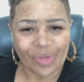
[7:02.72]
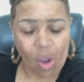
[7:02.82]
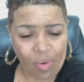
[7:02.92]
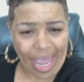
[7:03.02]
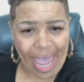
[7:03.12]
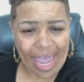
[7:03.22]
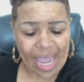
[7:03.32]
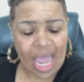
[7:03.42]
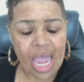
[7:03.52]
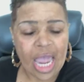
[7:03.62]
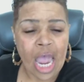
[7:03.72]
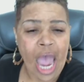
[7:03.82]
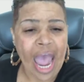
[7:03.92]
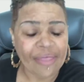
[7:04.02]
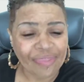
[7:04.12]
Okay?
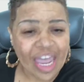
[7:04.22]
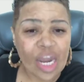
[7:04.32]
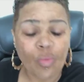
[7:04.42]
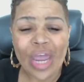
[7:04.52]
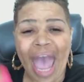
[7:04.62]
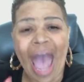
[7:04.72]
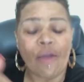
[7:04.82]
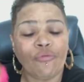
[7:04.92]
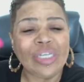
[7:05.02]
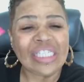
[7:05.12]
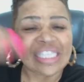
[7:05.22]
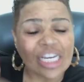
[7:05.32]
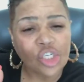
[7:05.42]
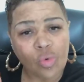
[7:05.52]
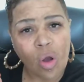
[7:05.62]
And then we have
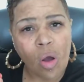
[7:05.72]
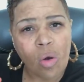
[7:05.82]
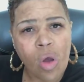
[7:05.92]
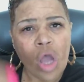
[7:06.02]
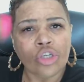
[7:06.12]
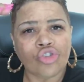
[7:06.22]
residual